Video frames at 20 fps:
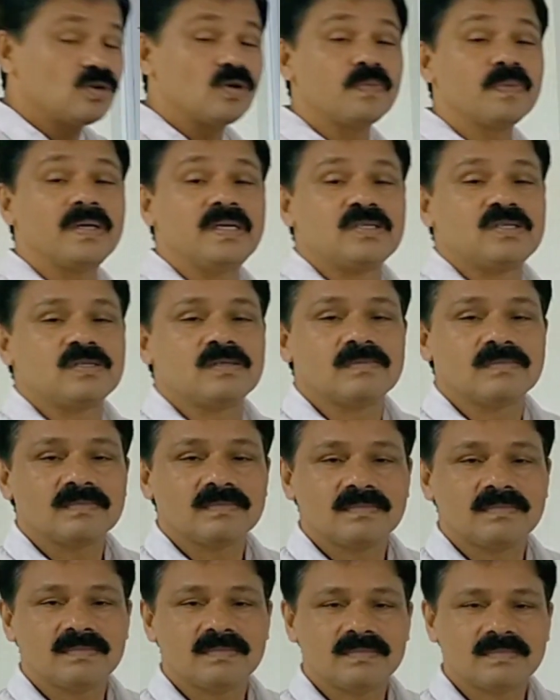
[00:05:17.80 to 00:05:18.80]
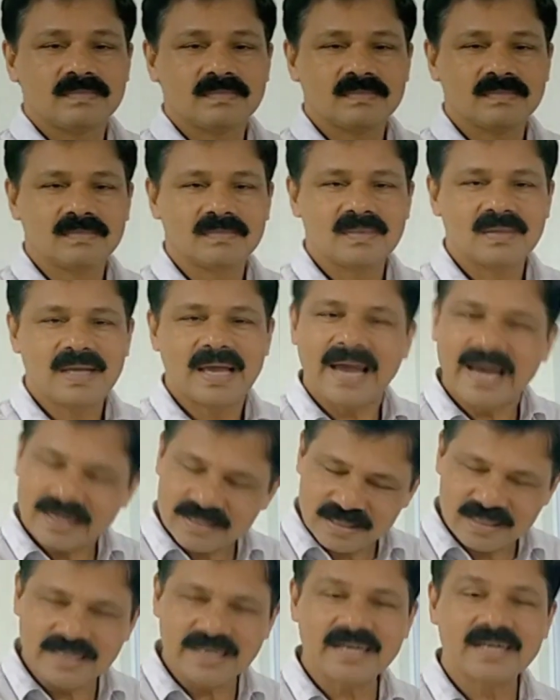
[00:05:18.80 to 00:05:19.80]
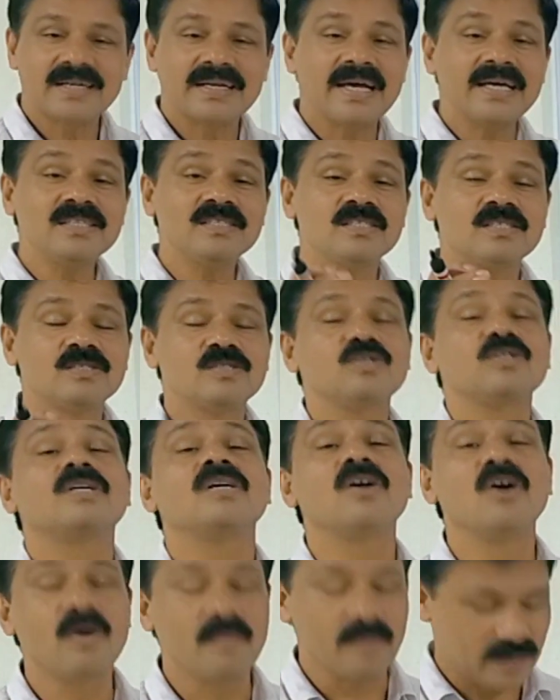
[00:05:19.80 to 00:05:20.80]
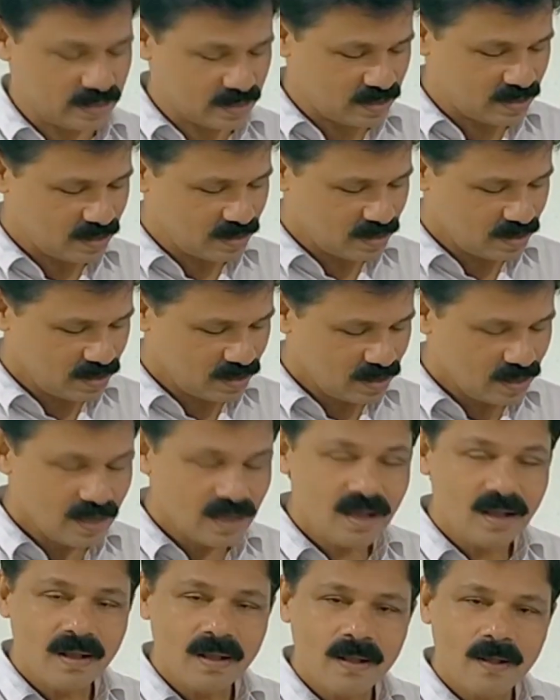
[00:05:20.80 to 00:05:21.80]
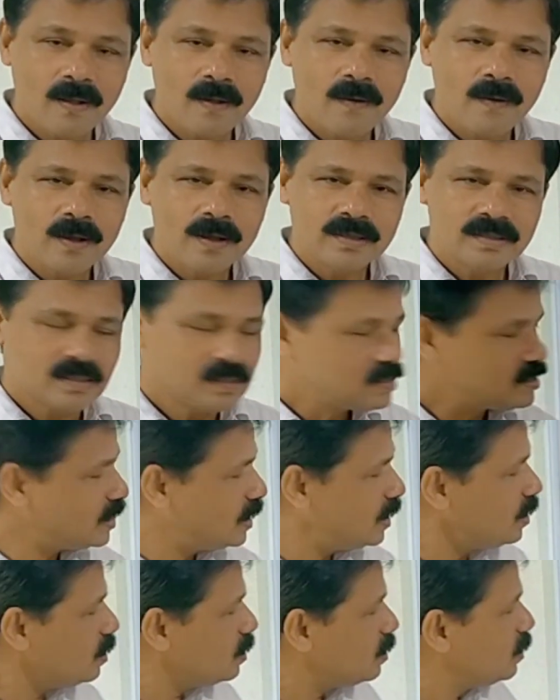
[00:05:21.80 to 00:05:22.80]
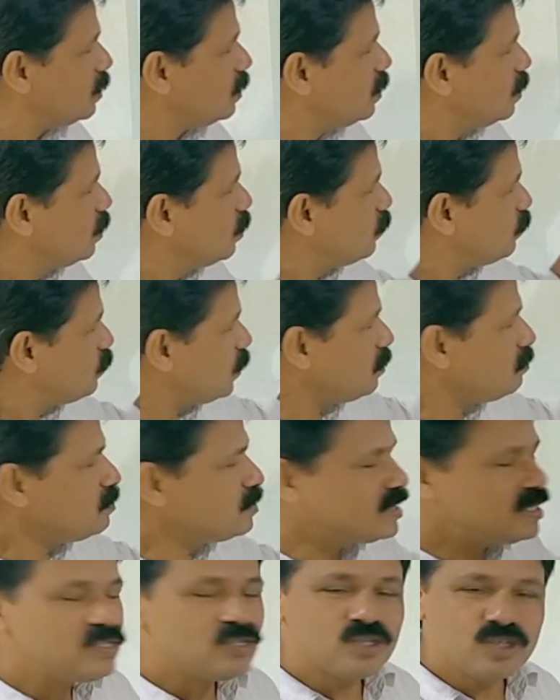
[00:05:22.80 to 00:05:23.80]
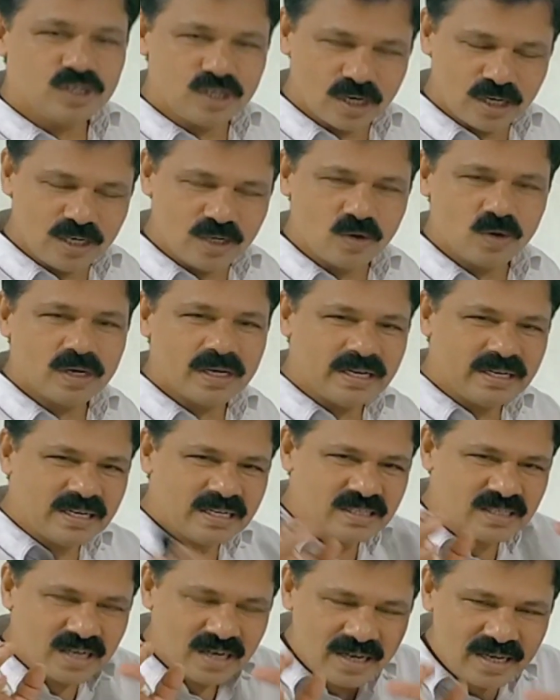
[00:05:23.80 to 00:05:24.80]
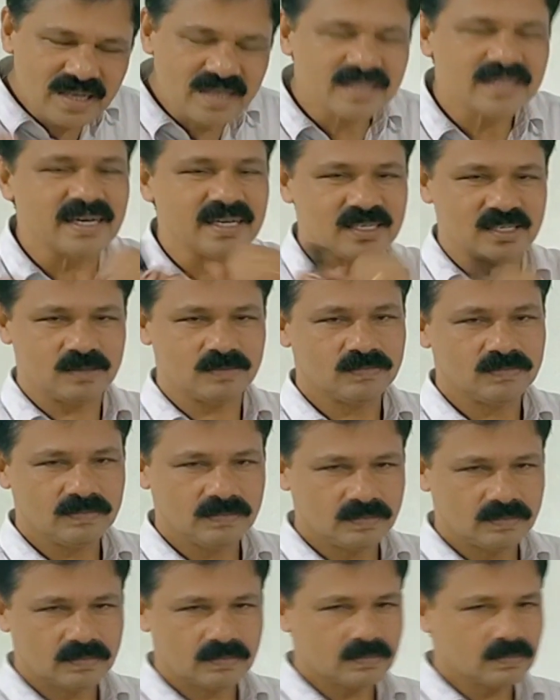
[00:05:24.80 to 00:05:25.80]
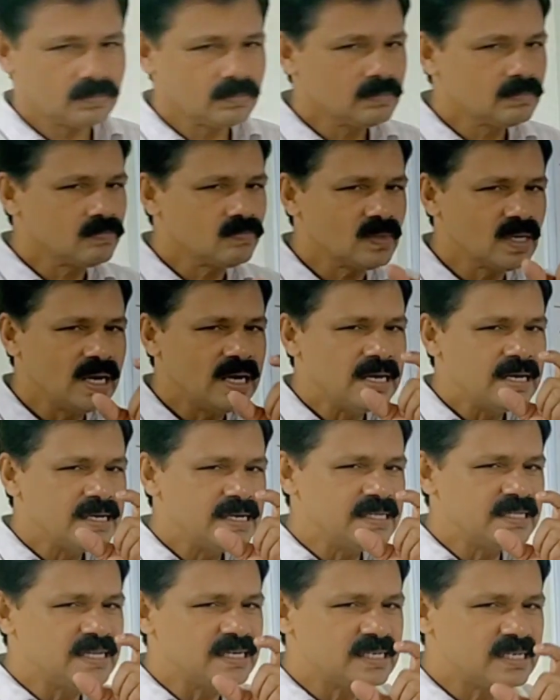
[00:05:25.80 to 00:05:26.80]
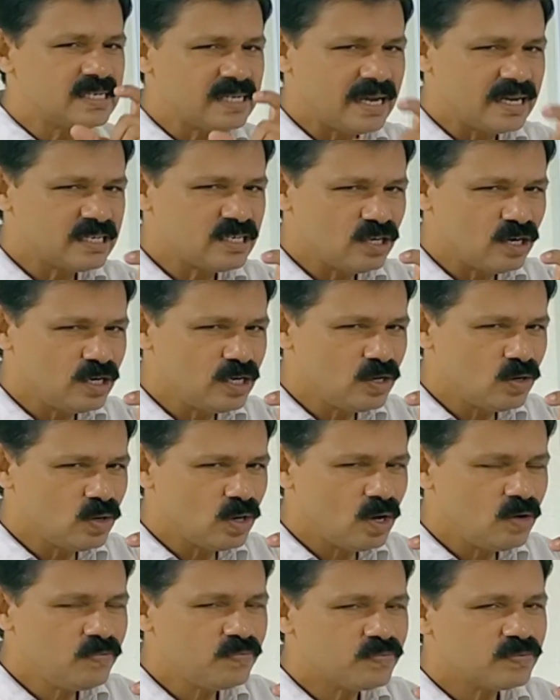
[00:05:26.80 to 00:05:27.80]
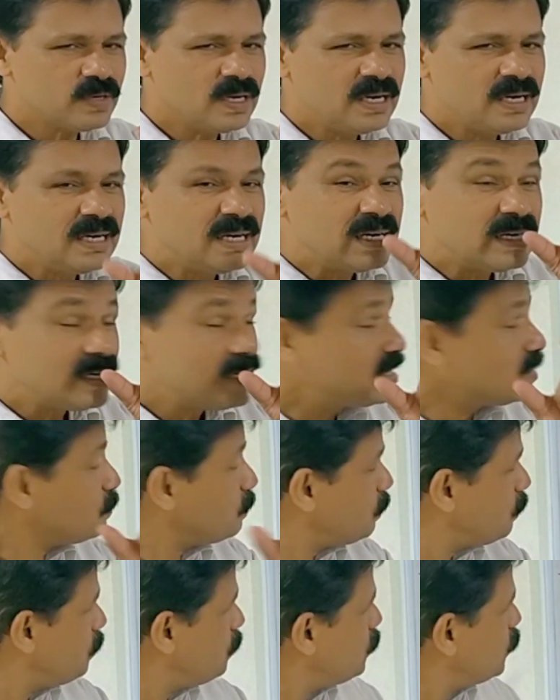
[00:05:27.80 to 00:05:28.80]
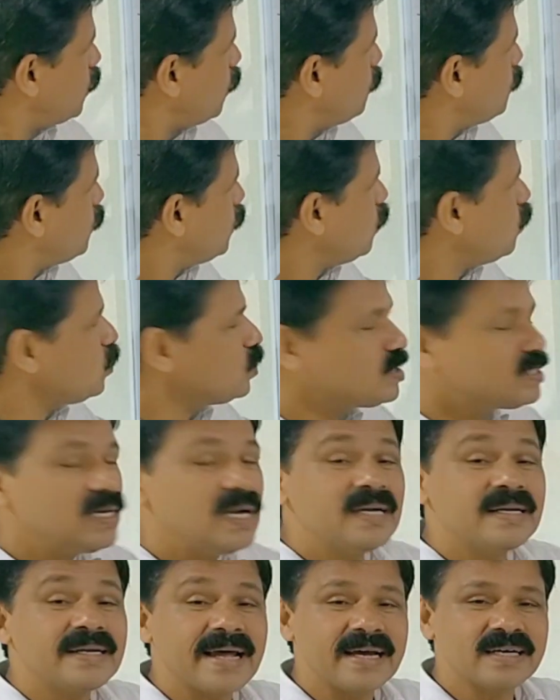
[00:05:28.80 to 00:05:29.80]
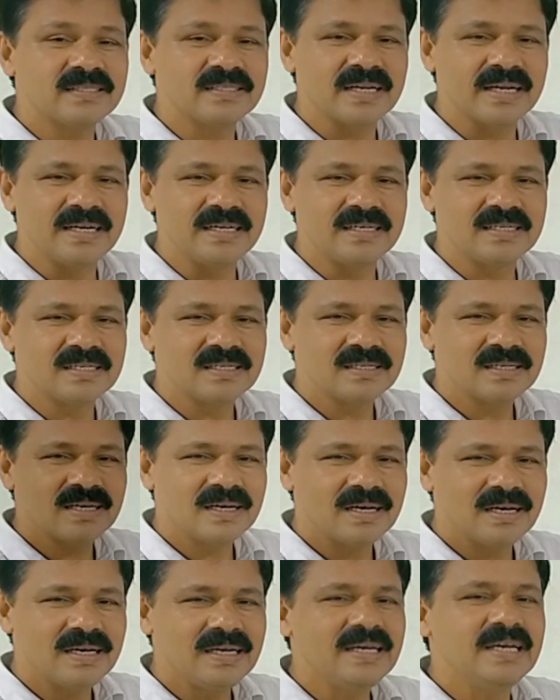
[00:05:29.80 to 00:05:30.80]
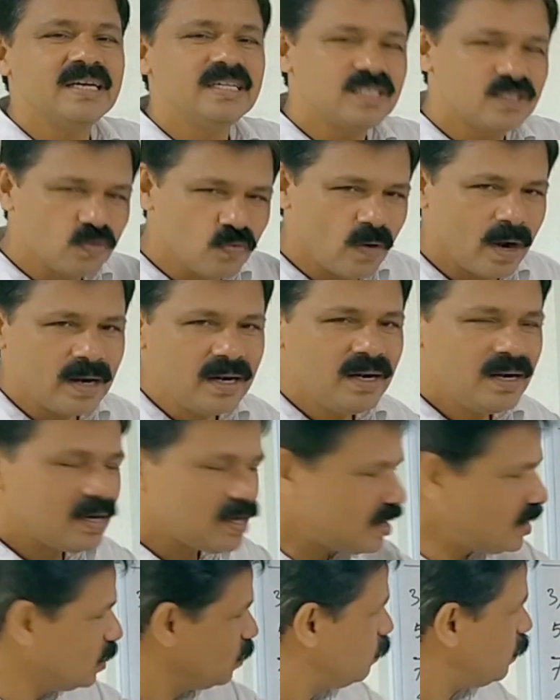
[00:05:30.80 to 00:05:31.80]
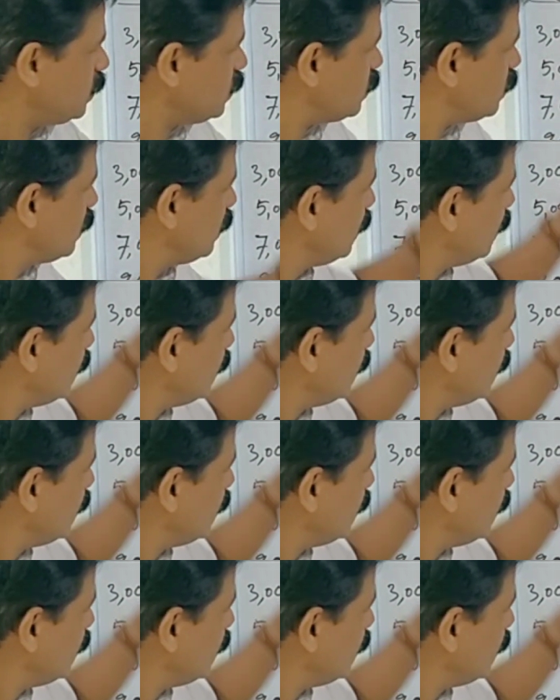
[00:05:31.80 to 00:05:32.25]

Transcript: rupees as direct tax to the government. See, from this schedule it is clear that a schedule of proportional tax rates is one in which